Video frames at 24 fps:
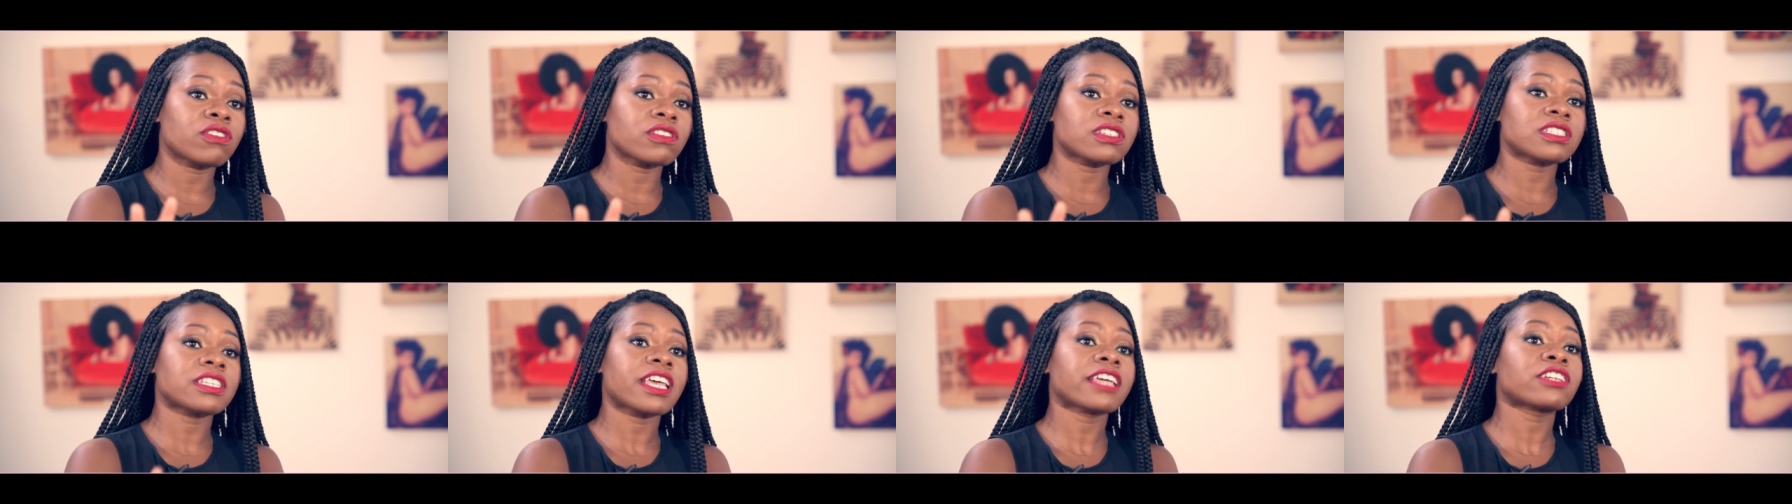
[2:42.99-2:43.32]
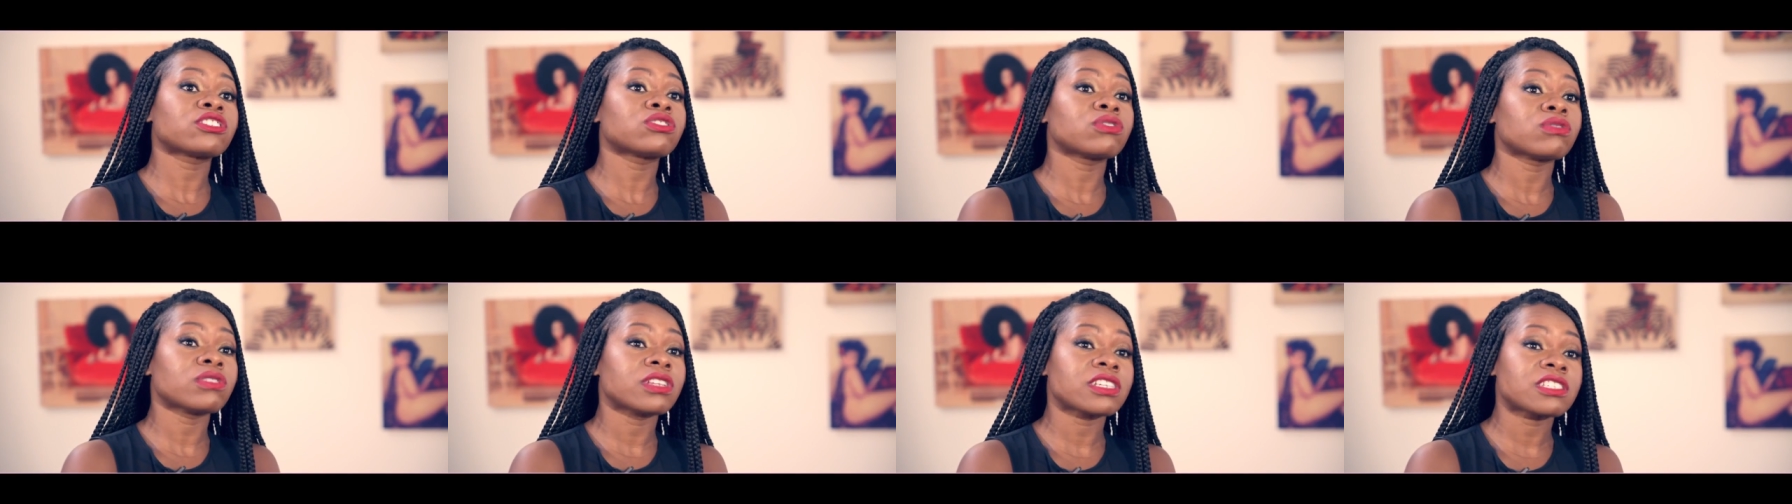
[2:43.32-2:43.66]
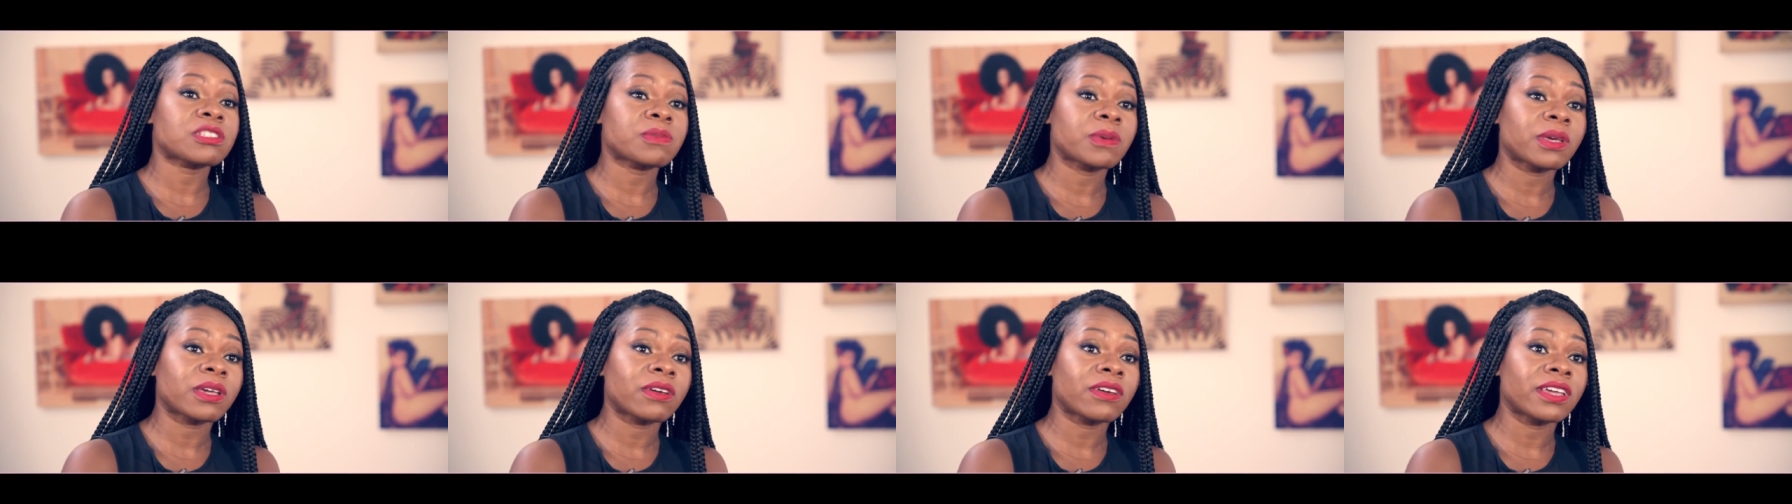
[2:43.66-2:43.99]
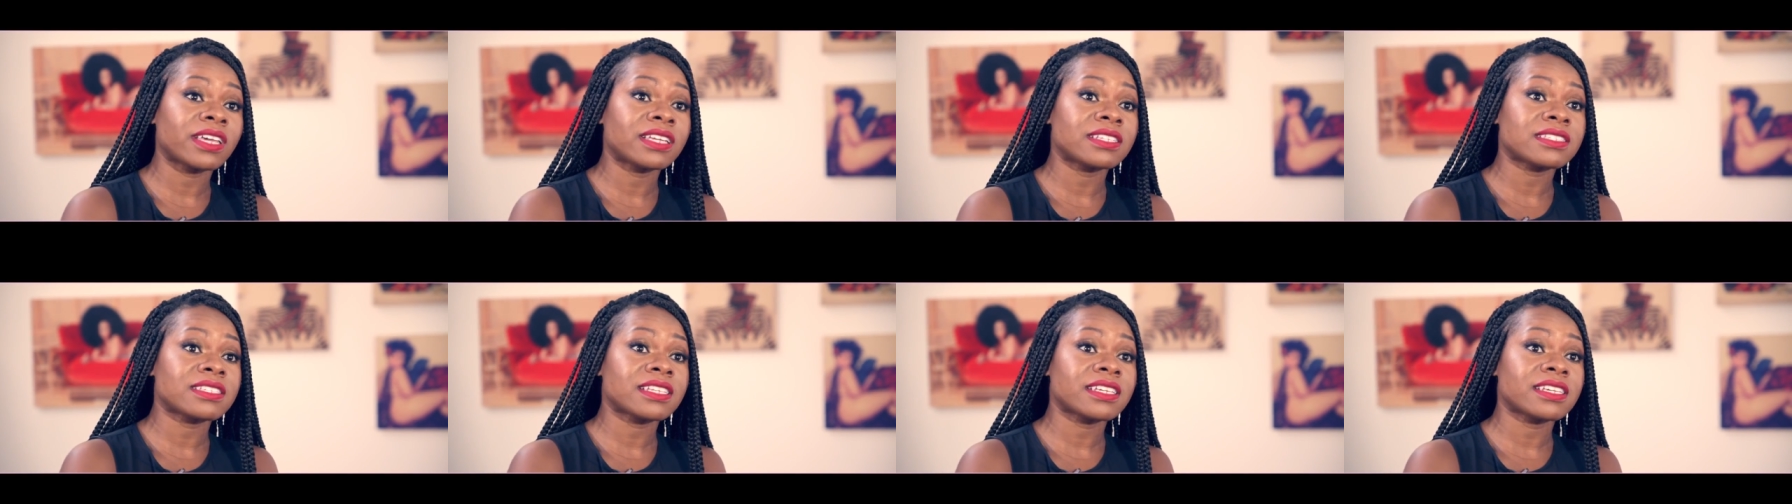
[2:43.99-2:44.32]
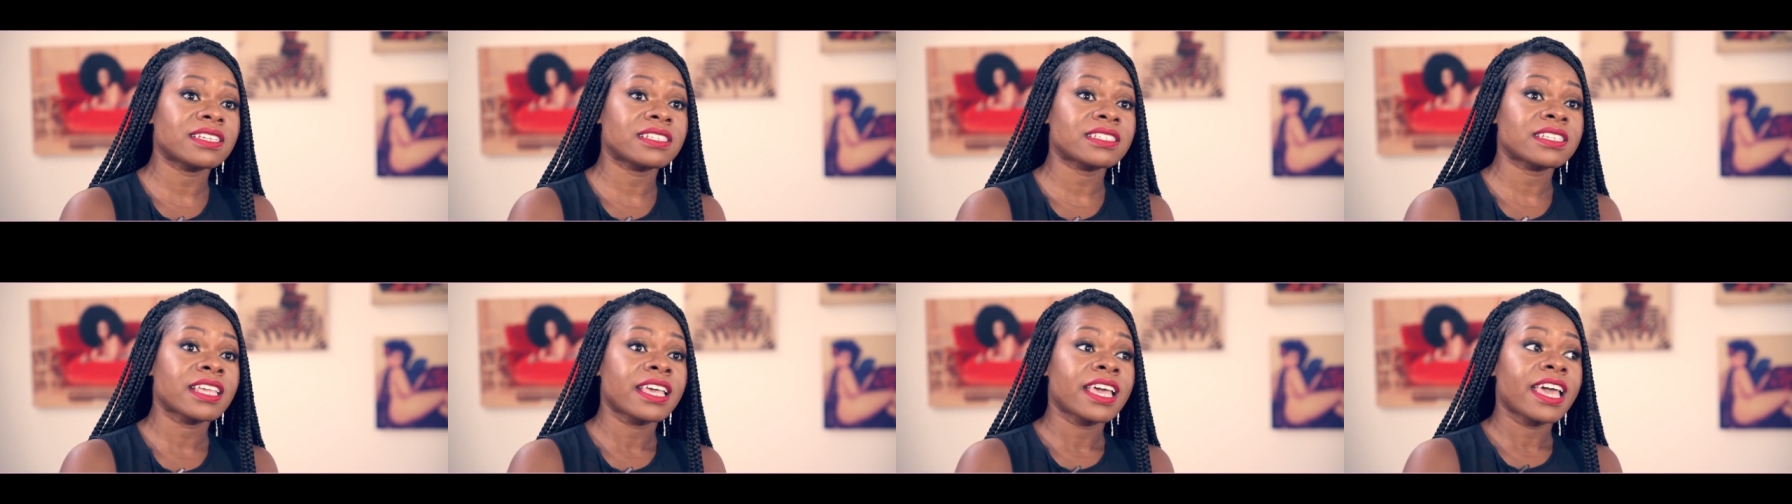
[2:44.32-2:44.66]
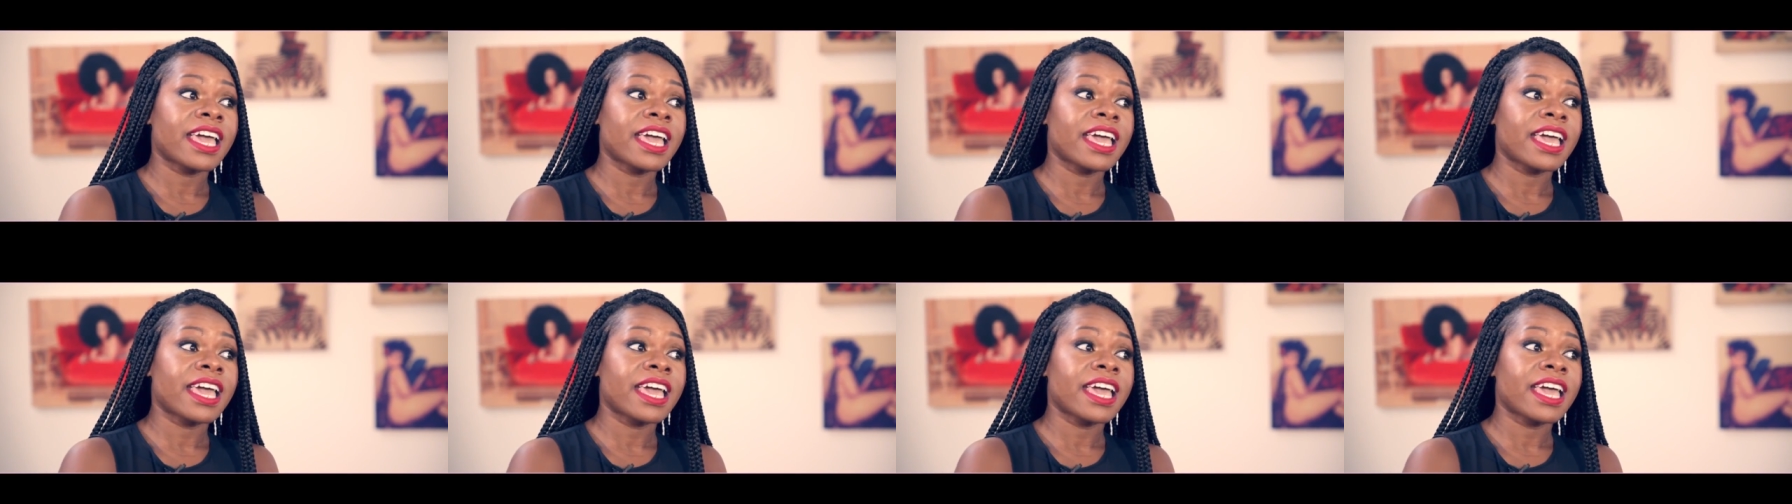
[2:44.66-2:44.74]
your sexual experiences.